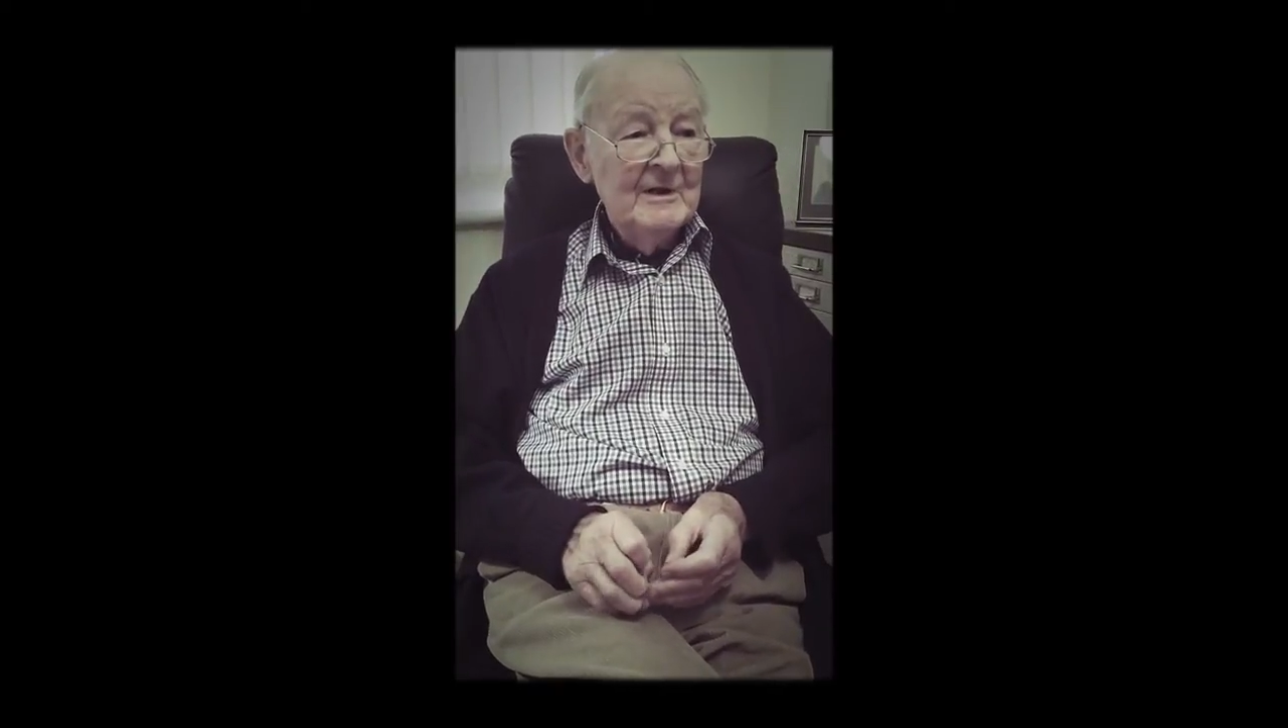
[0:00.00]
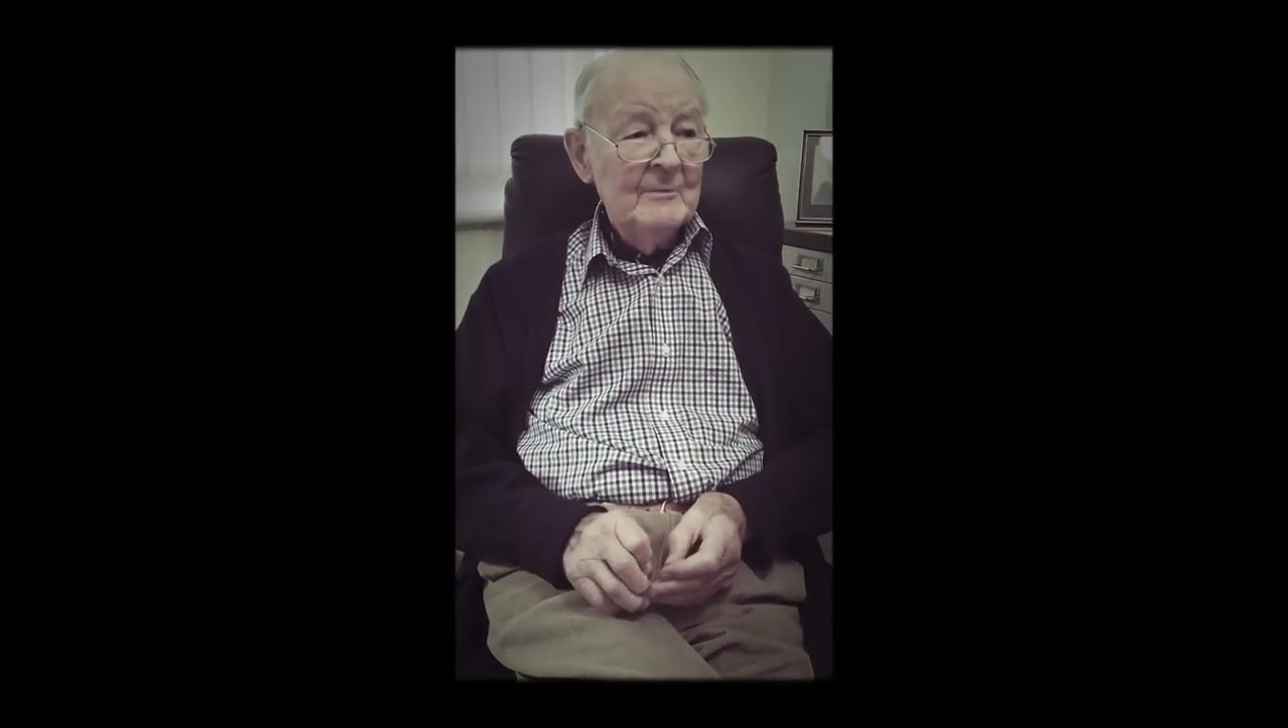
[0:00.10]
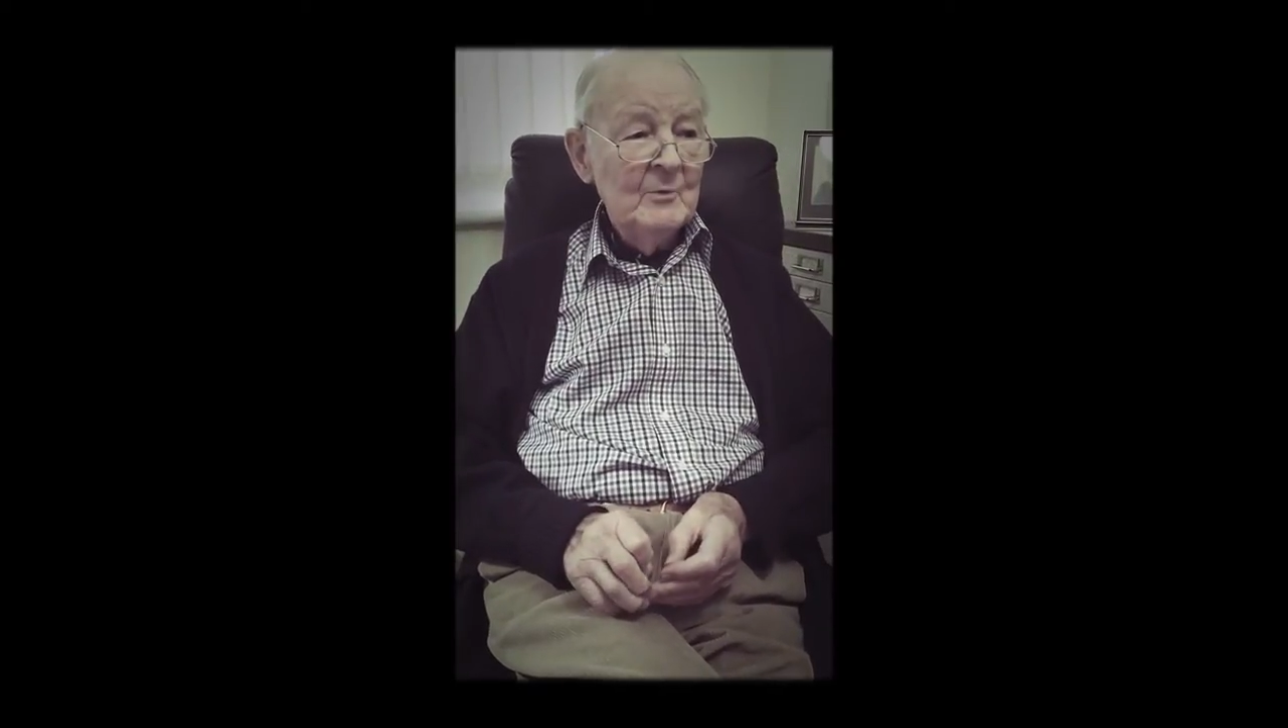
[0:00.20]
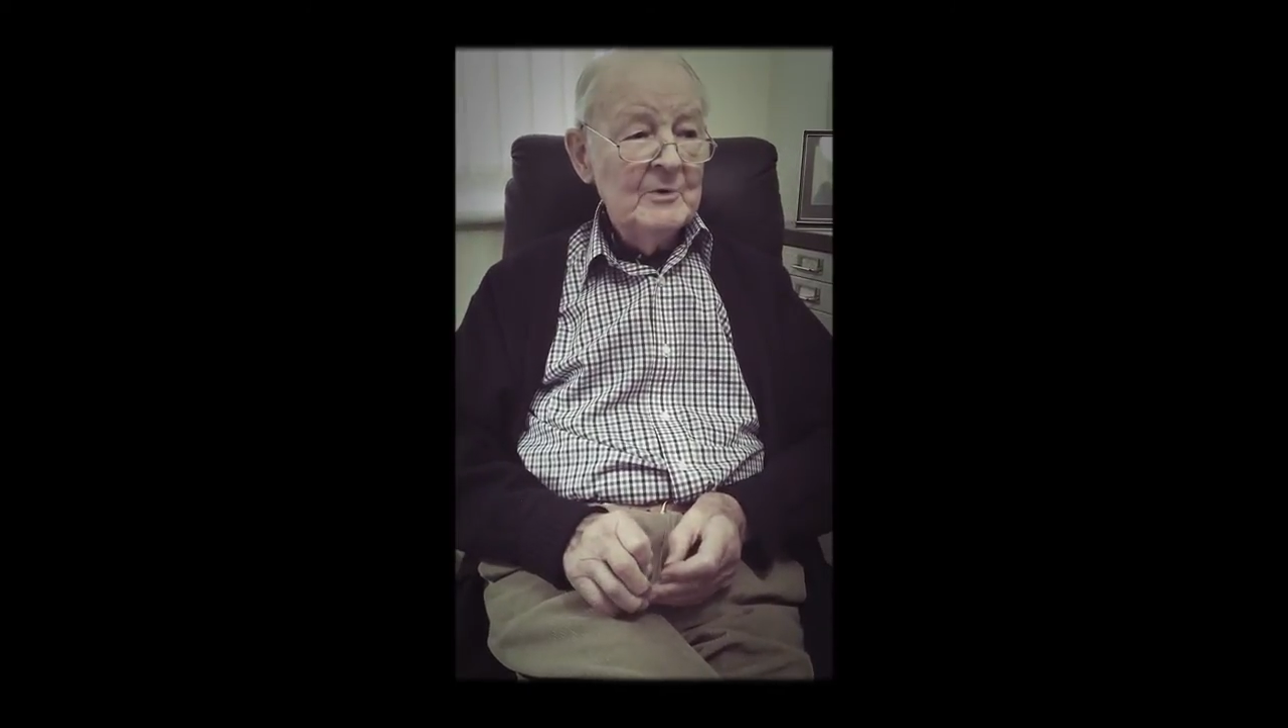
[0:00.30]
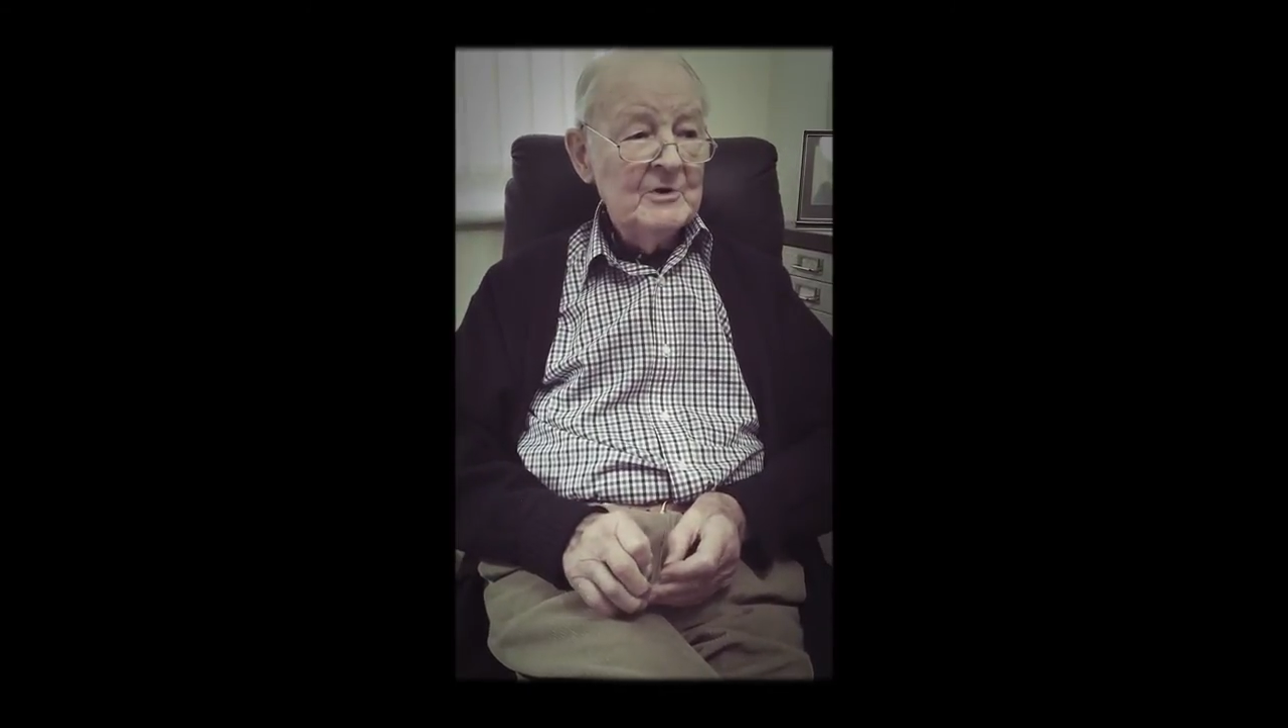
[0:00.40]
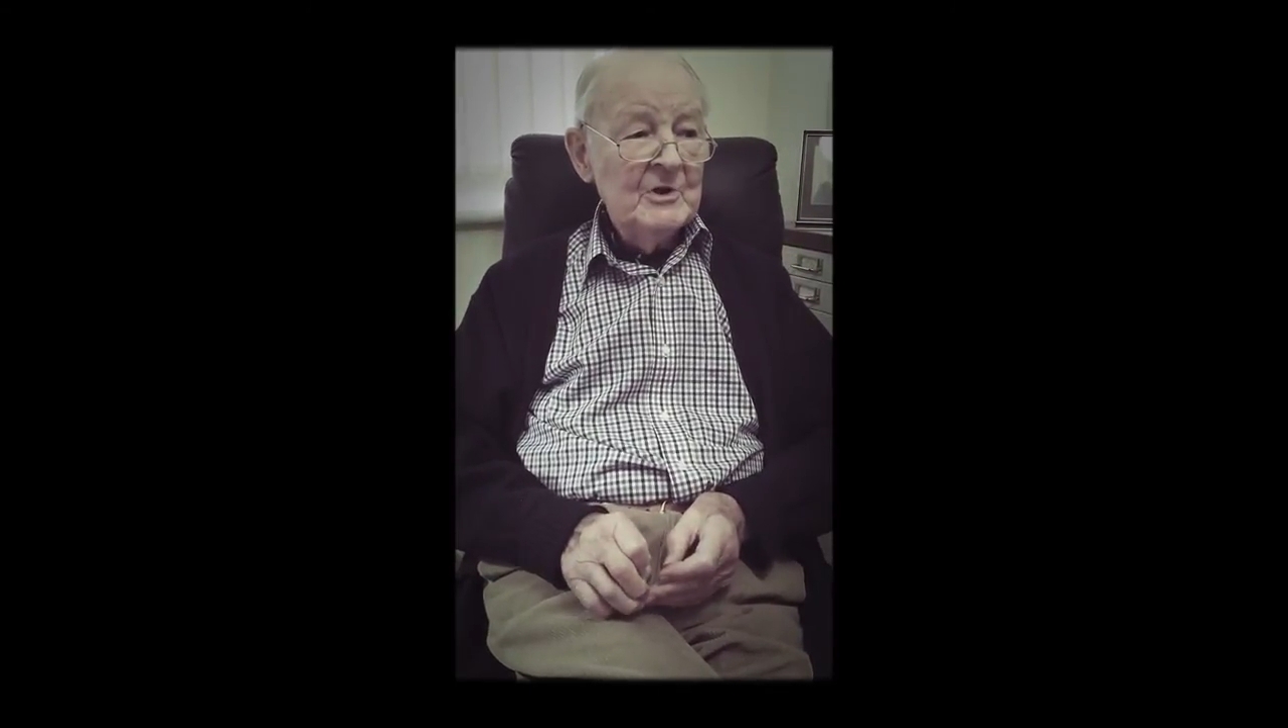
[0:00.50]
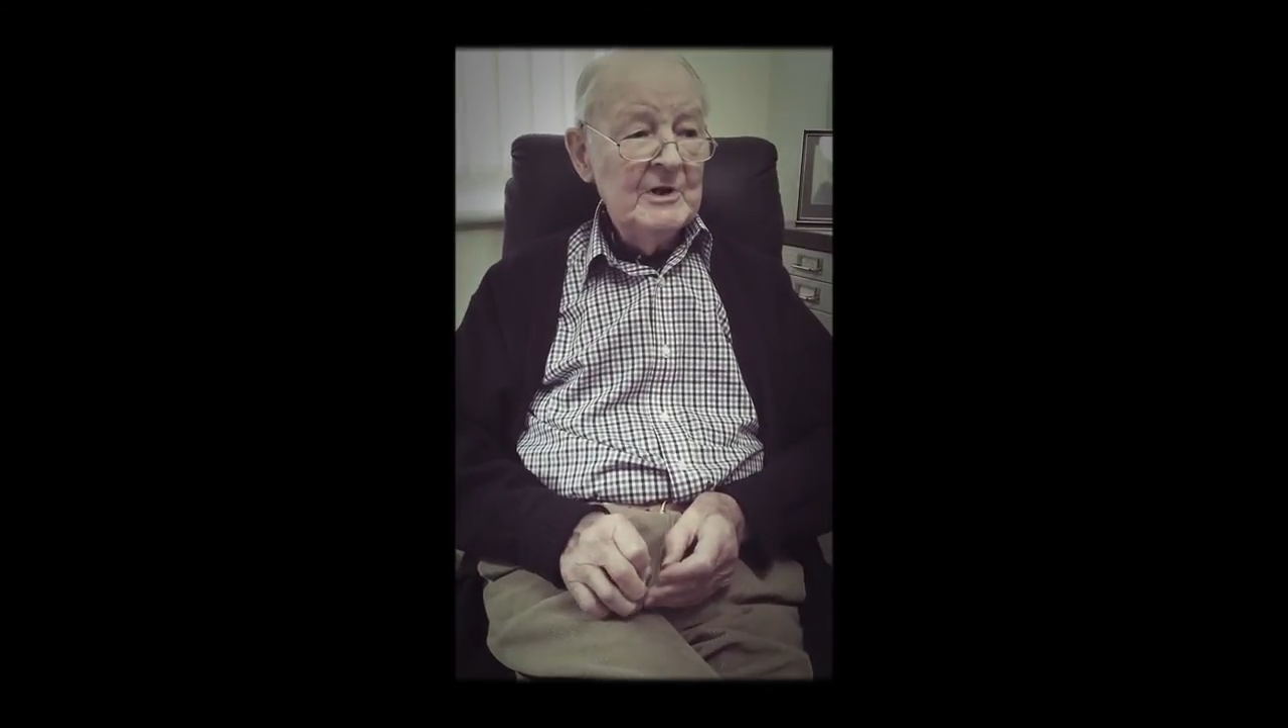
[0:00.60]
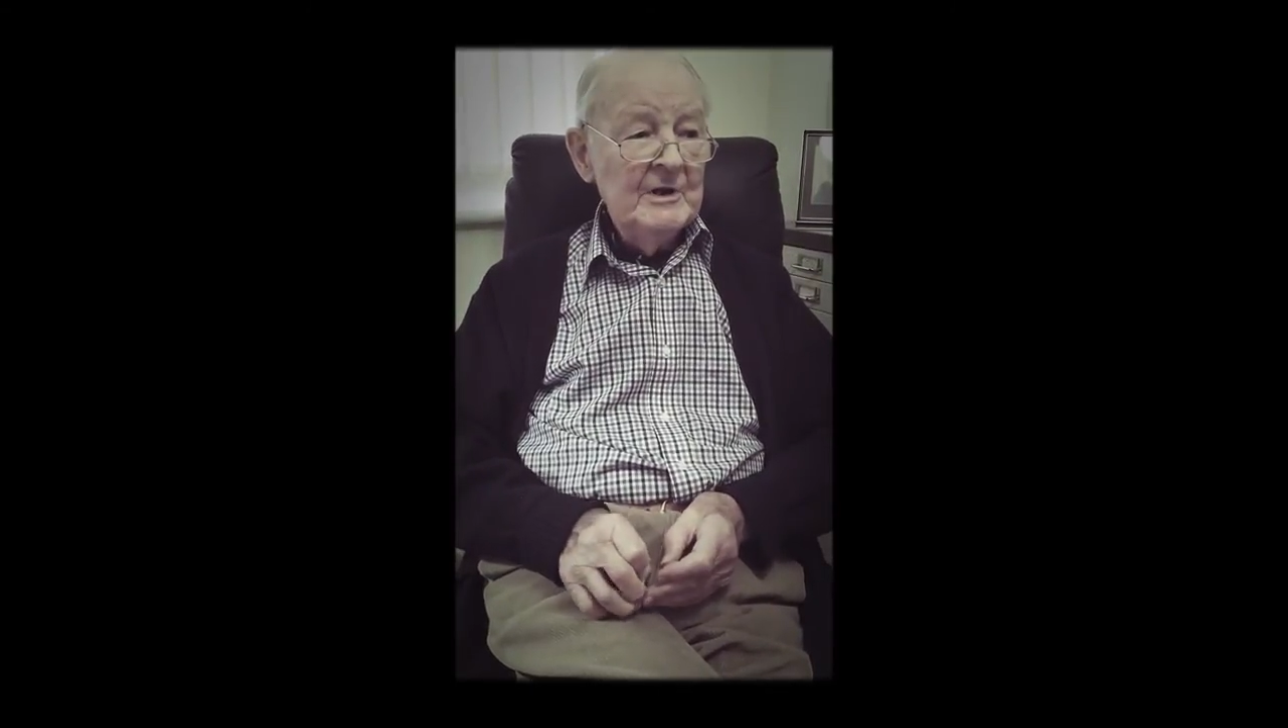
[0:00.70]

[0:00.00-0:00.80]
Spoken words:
at which